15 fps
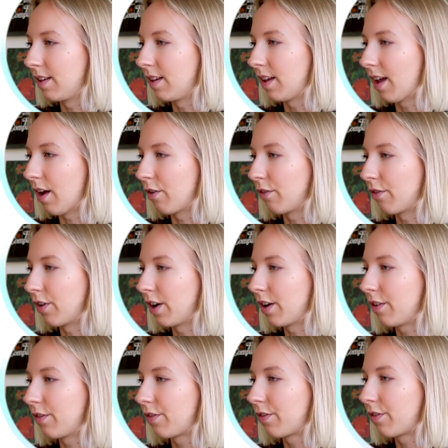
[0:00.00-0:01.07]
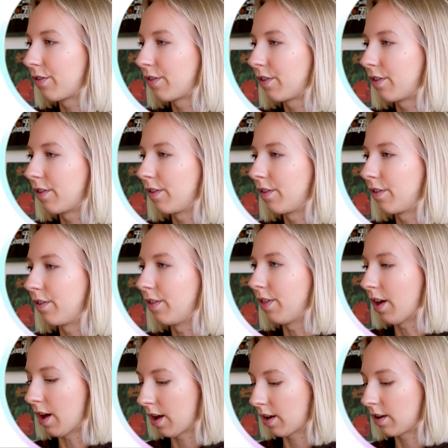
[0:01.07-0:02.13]
get rid of
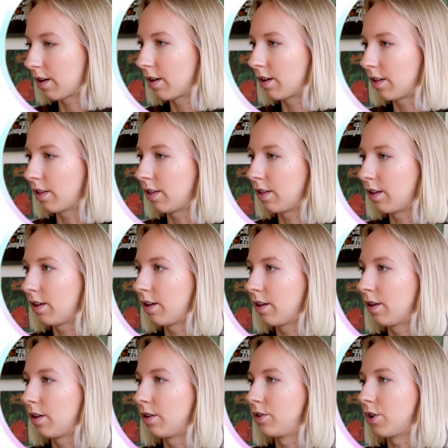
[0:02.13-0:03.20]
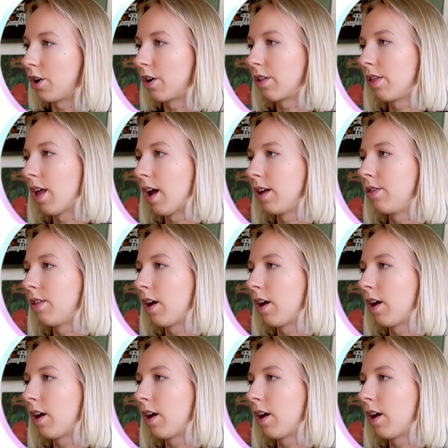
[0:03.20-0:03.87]
that dark line